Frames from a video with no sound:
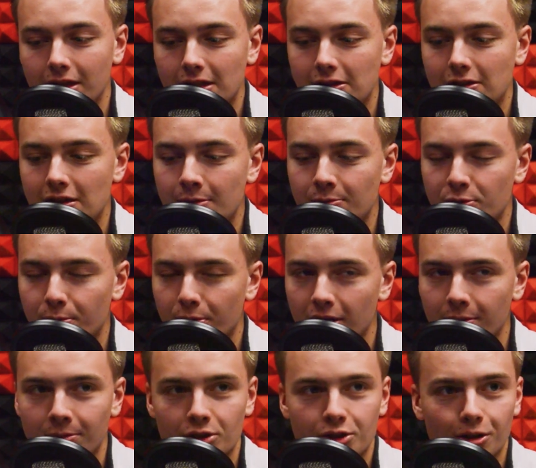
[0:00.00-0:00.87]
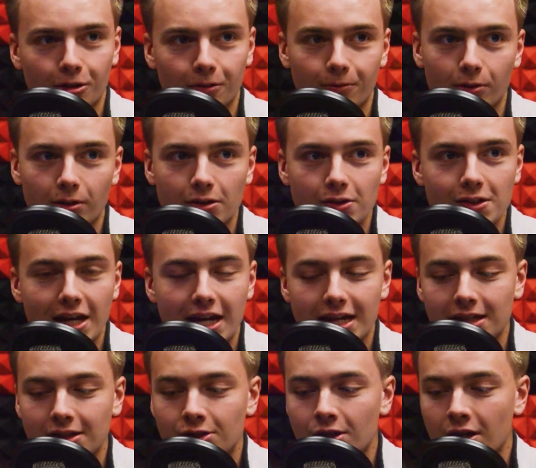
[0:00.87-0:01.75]
He seems pretty mature for his
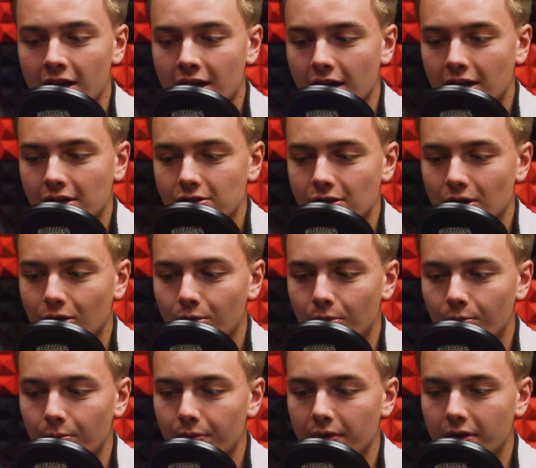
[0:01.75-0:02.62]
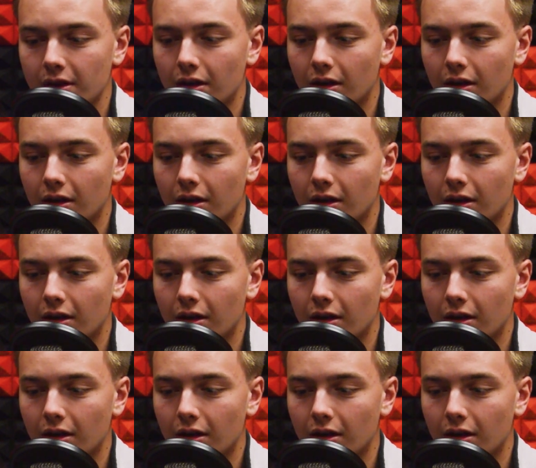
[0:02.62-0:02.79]
age. So